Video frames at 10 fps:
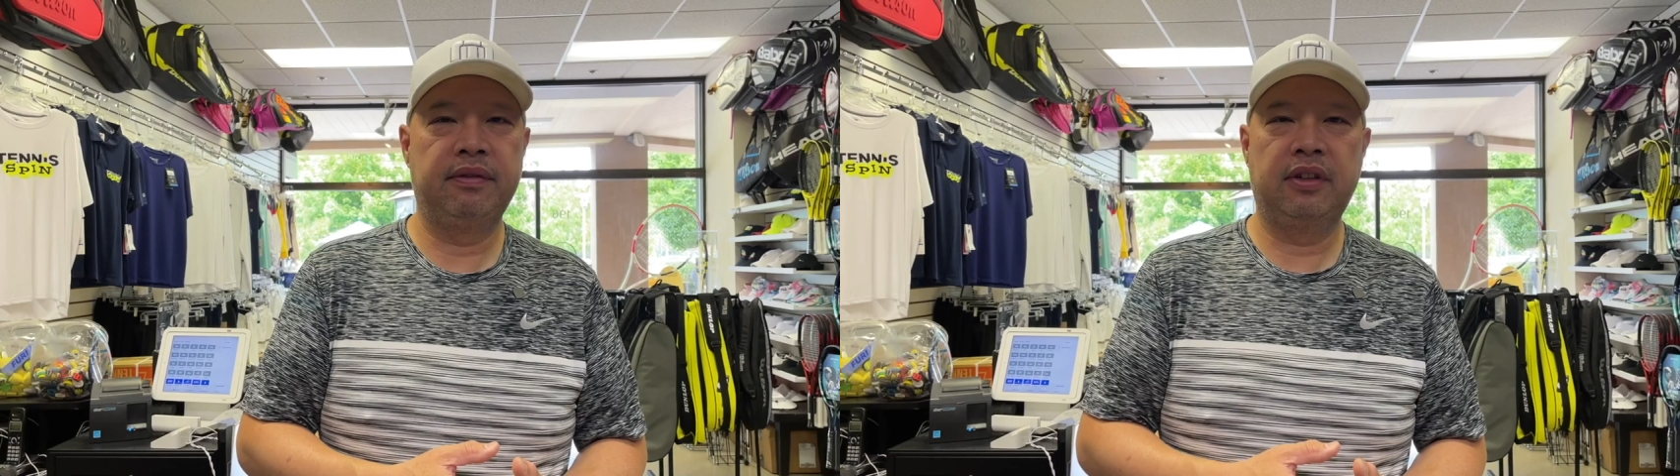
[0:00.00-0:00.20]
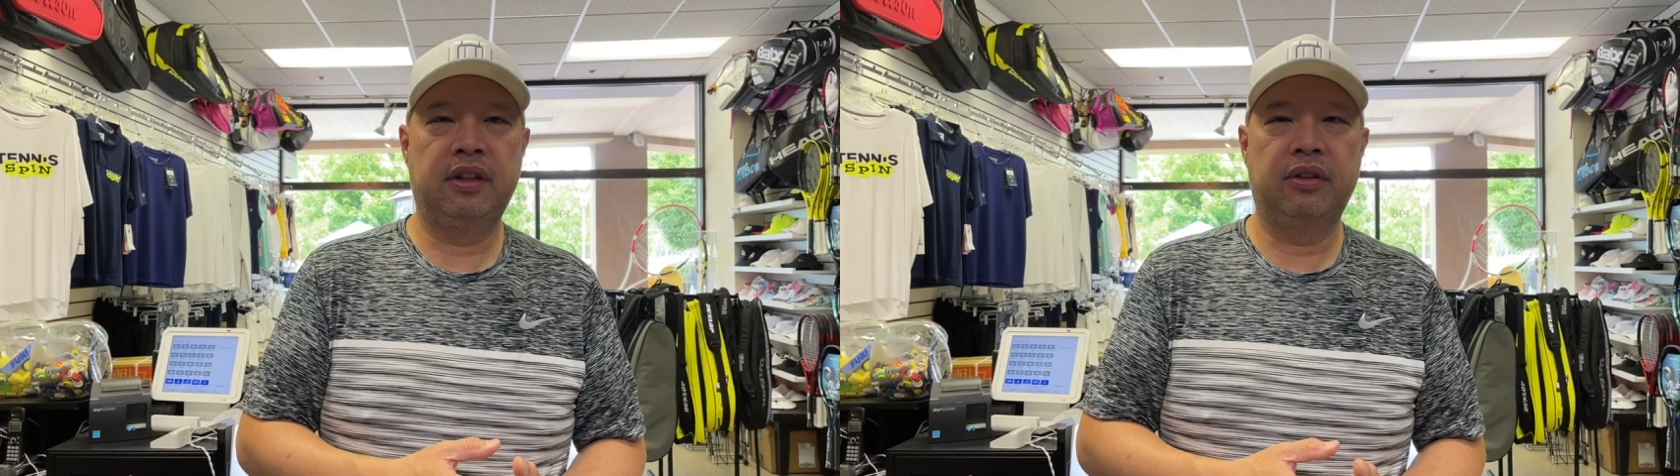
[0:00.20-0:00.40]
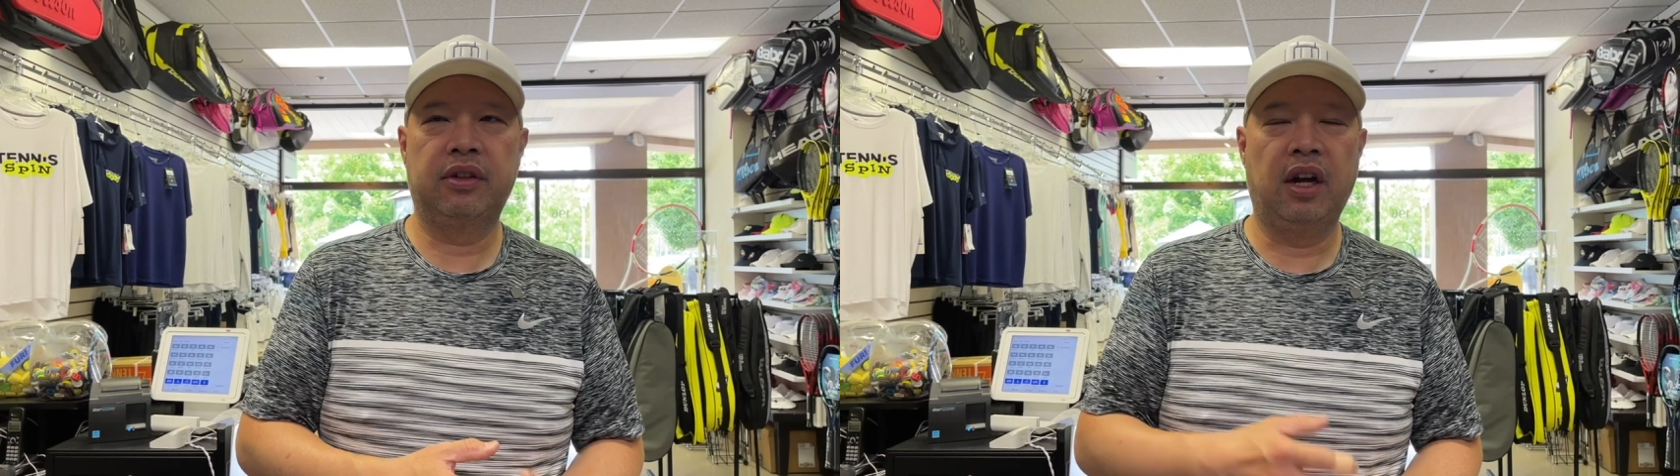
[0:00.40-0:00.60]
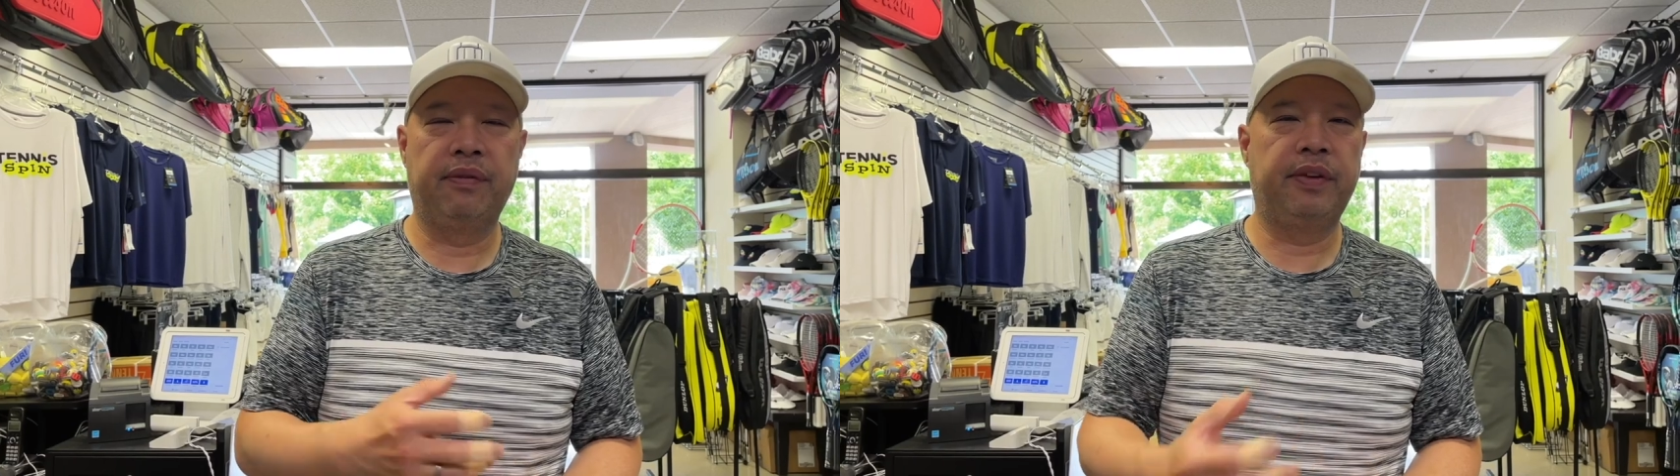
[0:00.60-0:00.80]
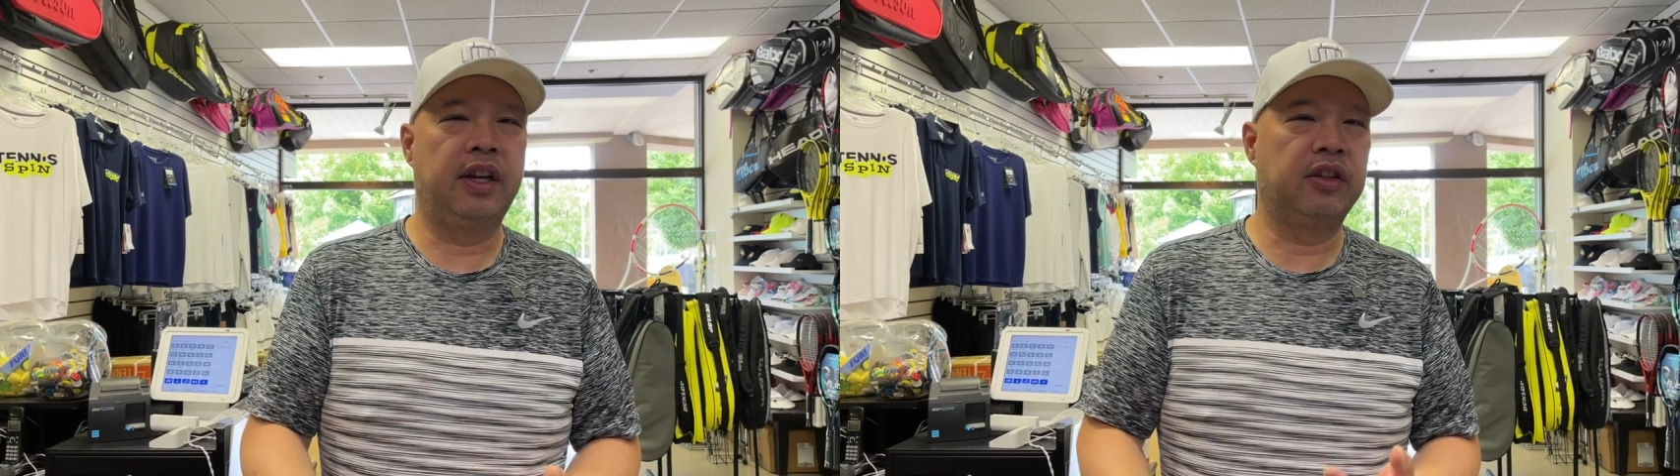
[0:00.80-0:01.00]
you know
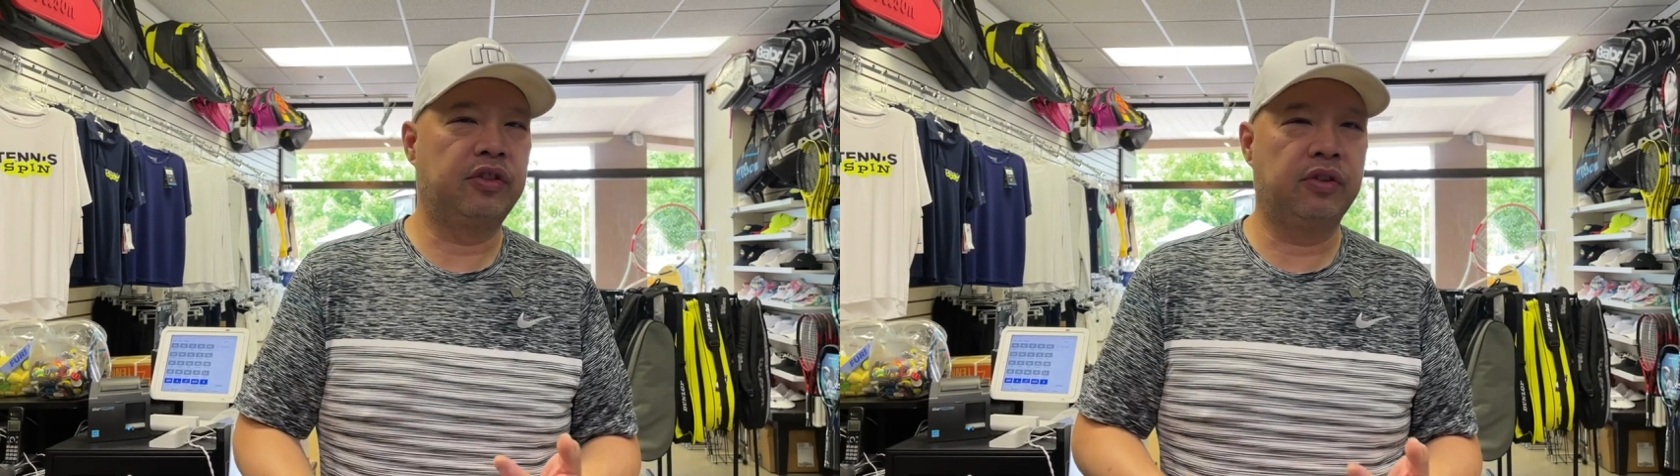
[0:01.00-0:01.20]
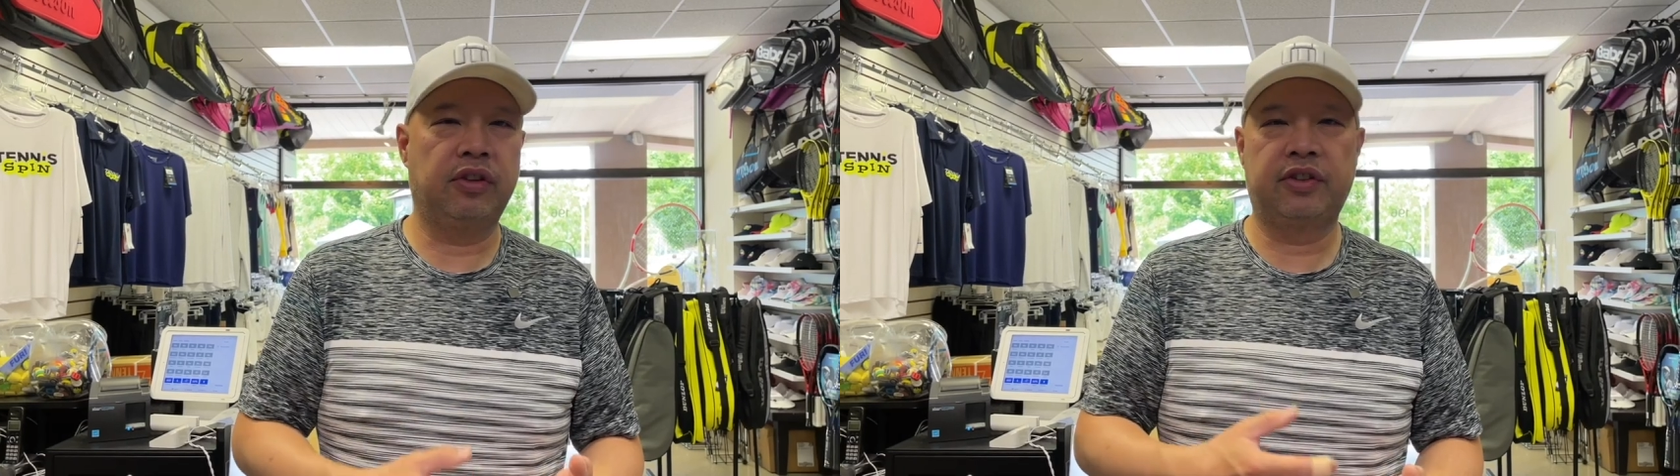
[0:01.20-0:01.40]
confidential,